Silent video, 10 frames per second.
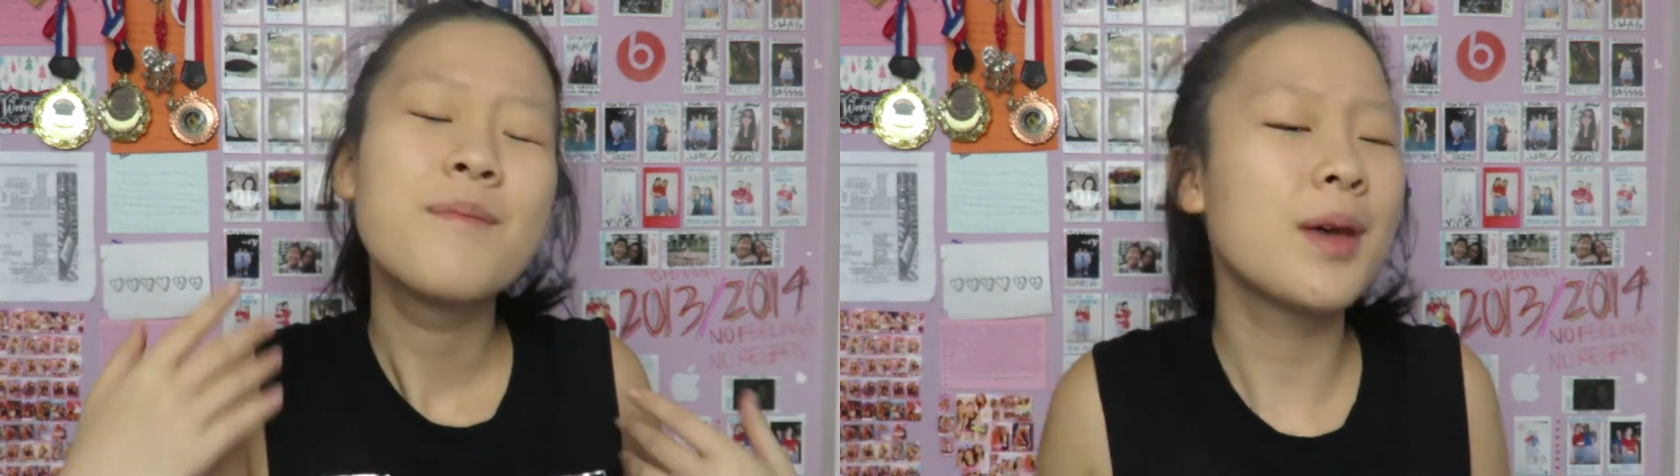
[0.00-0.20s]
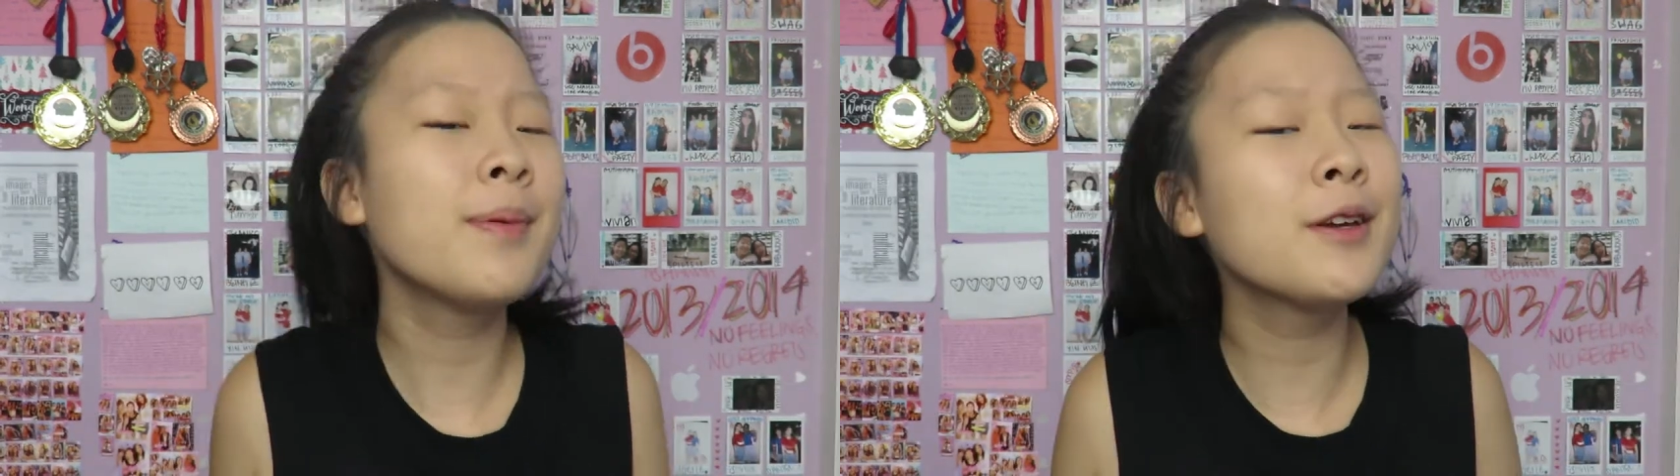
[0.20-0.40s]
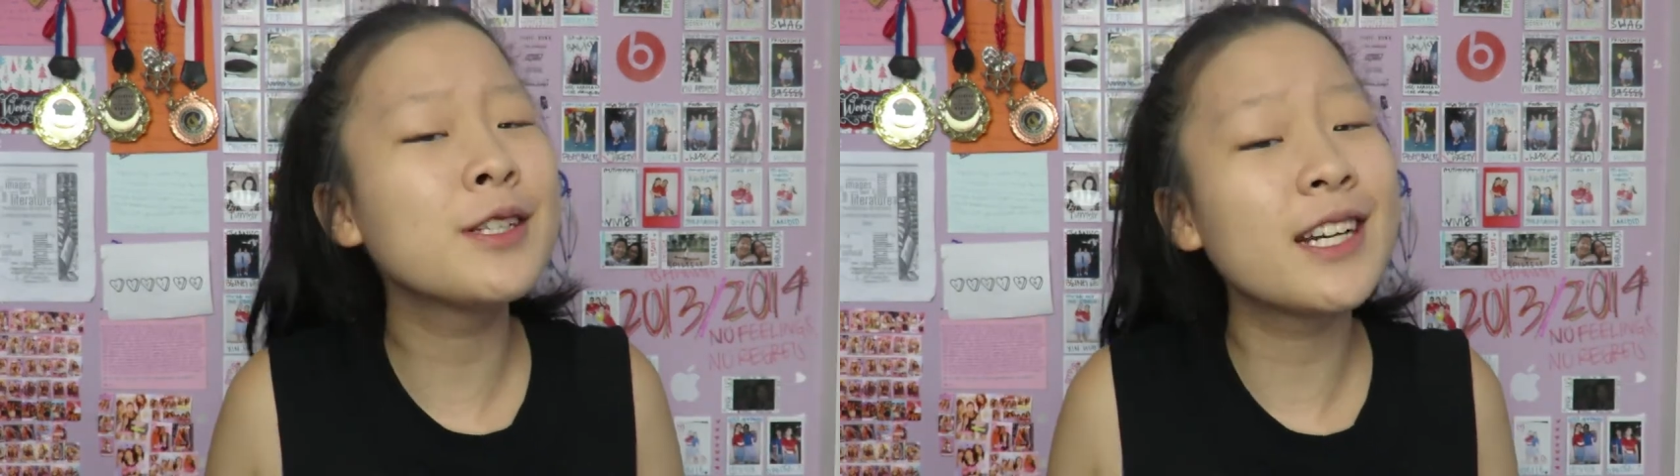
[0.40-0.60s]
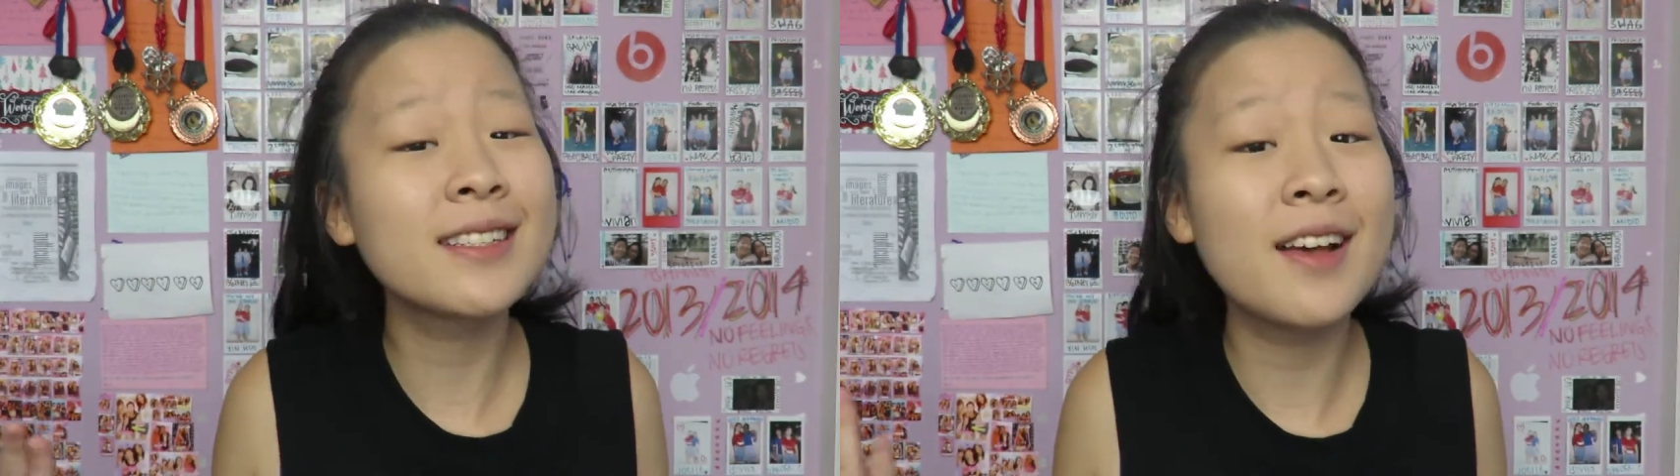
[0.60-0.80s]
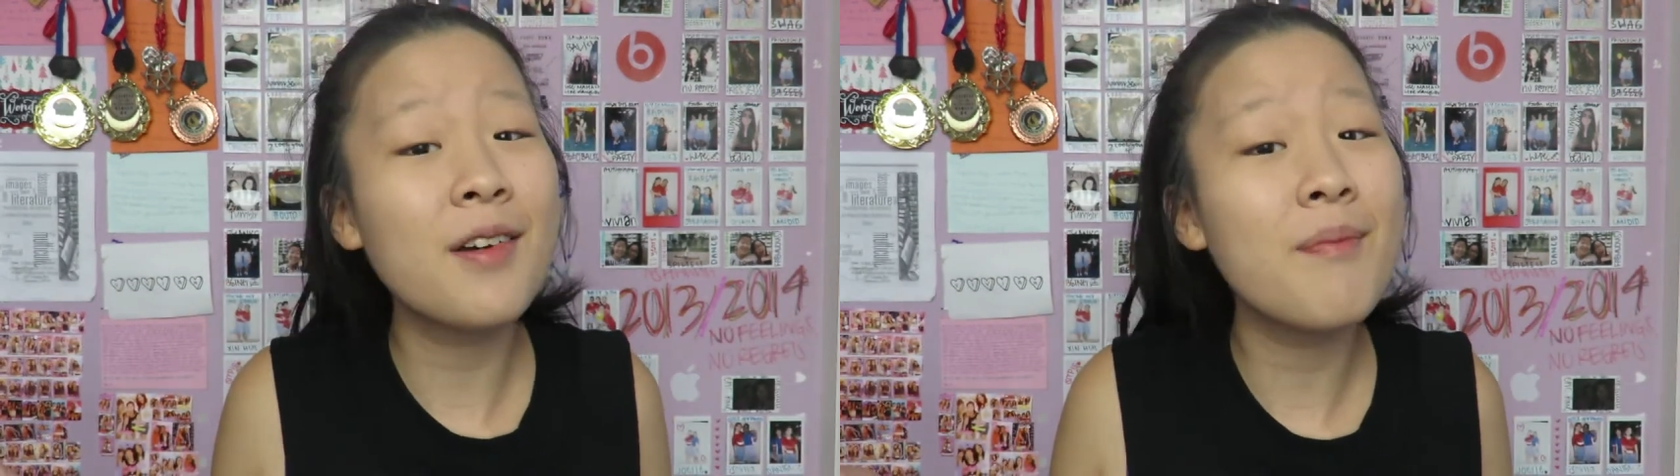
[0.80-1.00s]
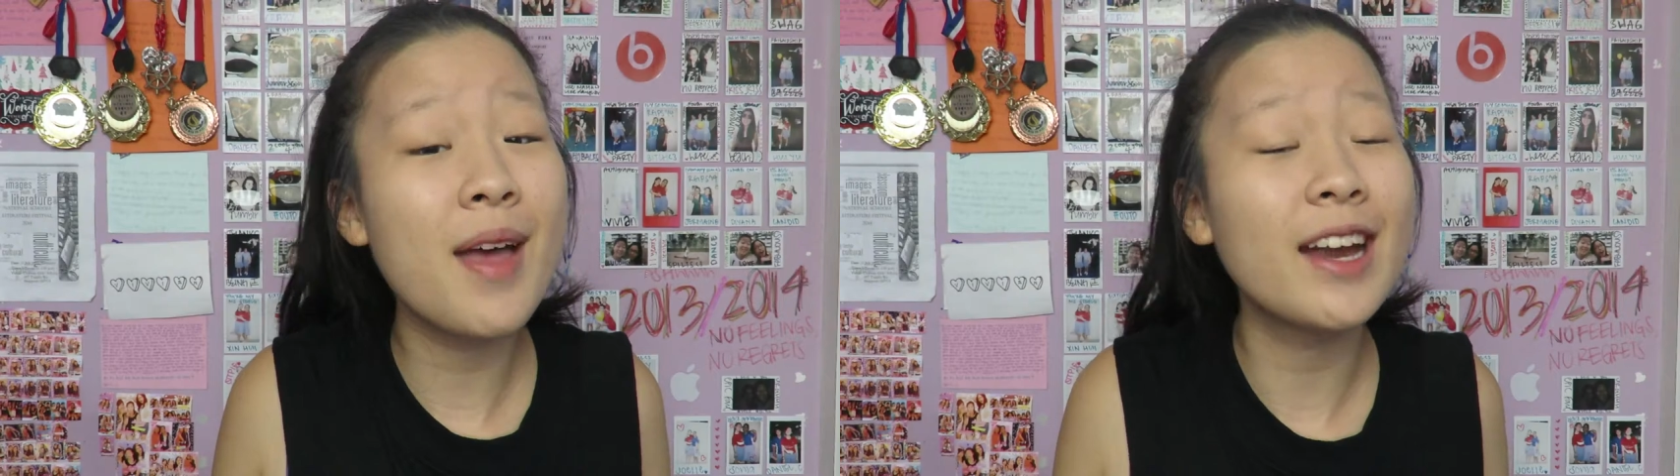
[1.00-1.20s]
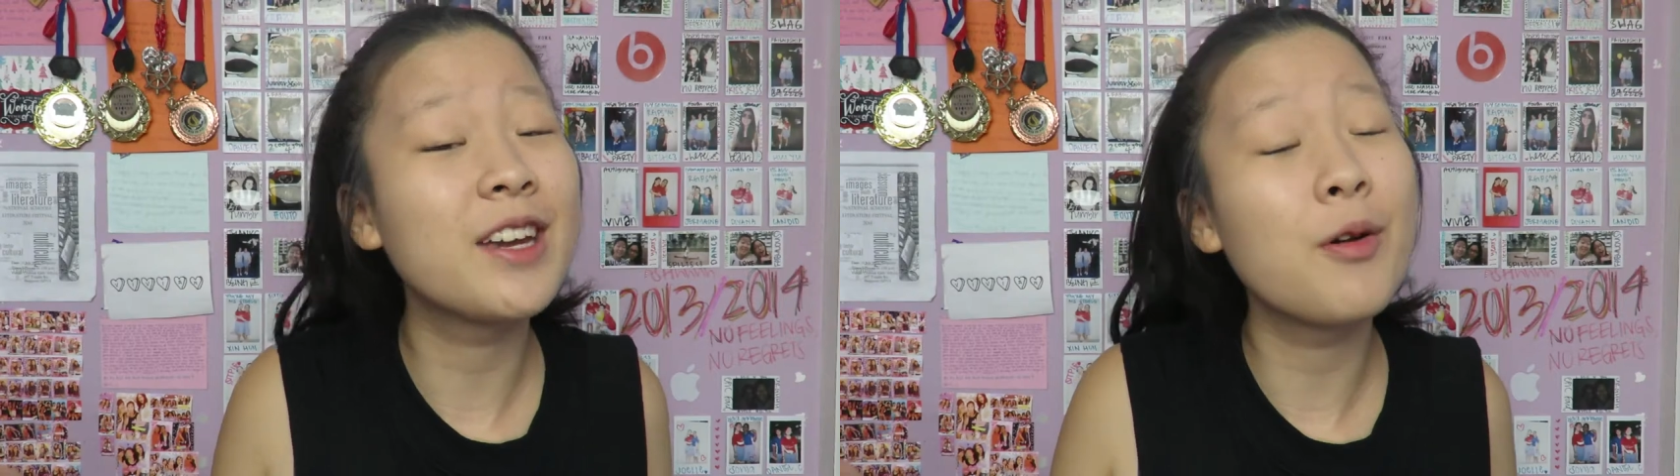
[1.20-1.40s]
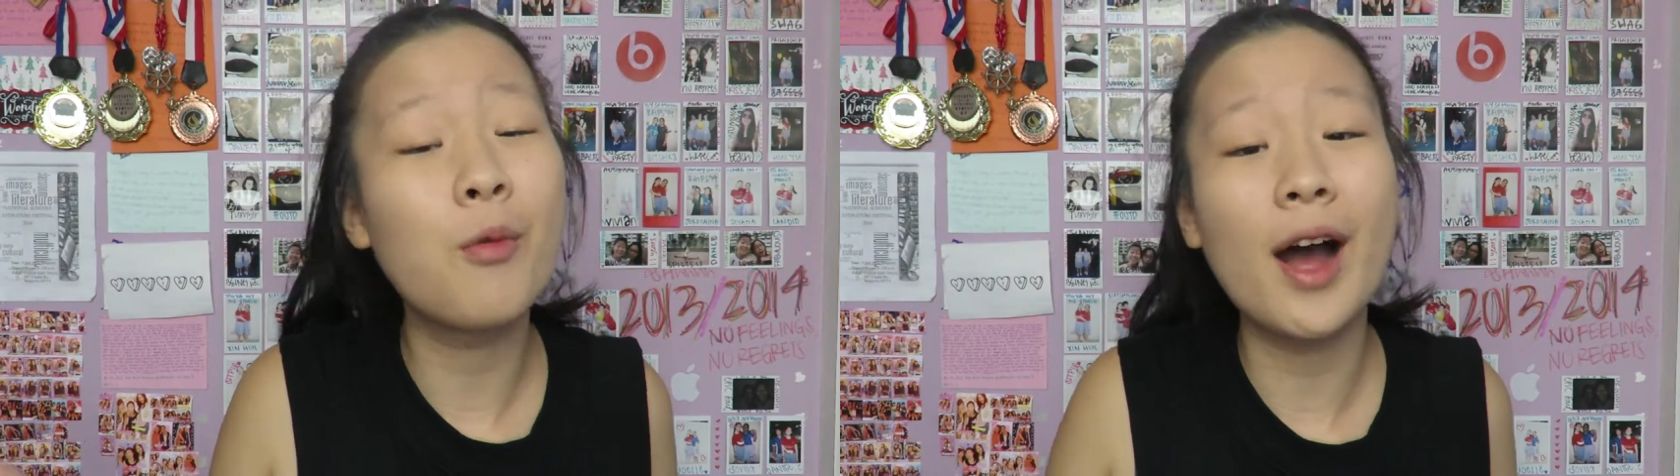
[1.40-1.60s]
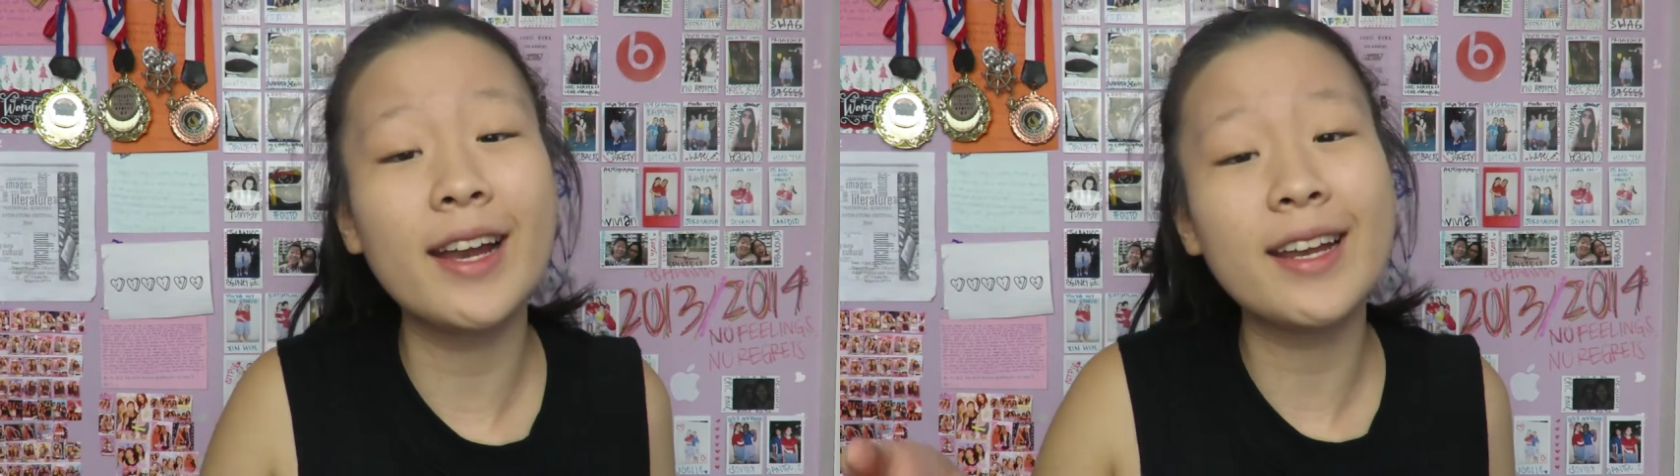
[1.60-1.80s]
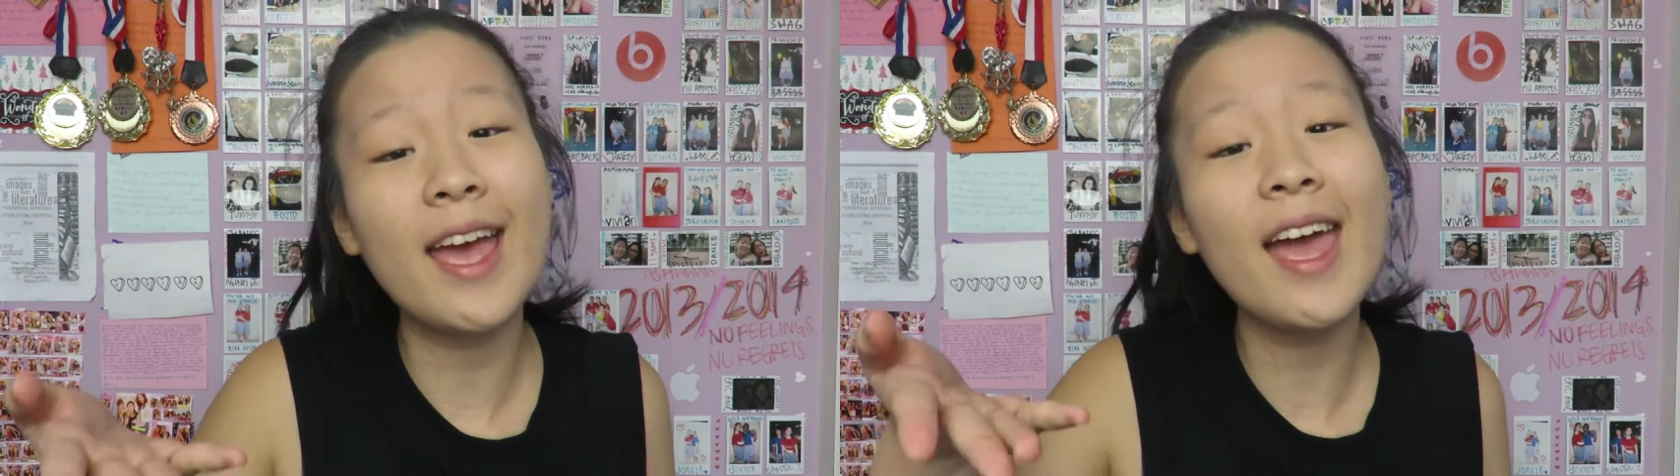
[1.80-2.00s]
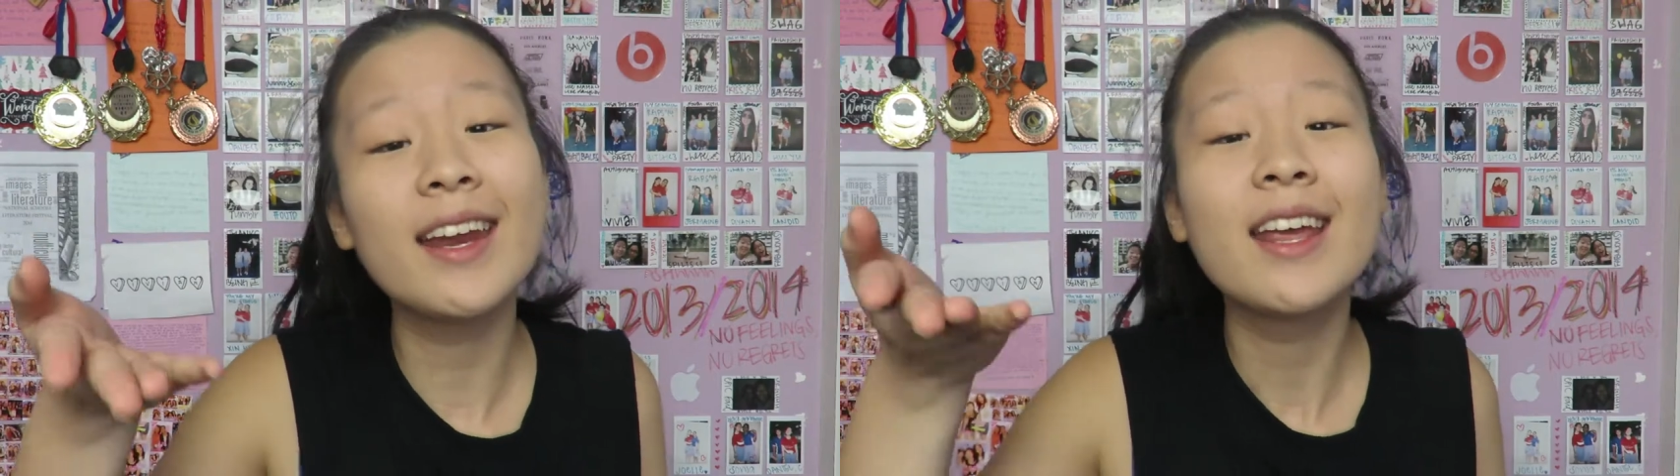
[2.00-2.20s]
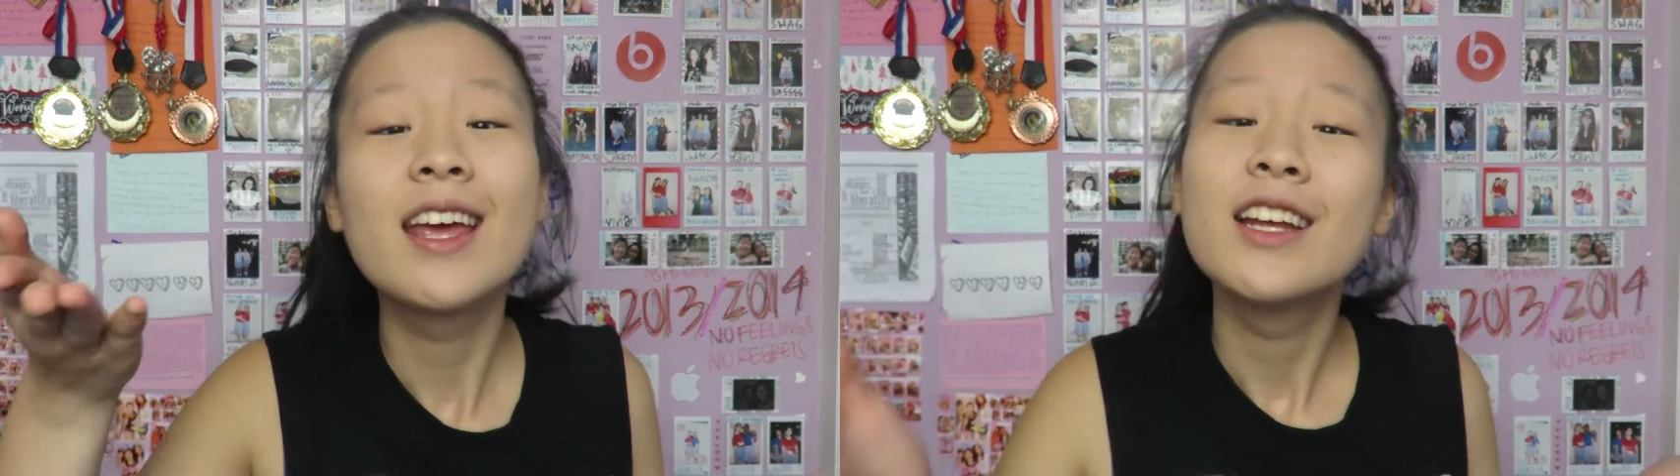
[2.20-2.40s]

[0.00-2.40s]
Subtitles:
Maybe you just haven't met the one yet.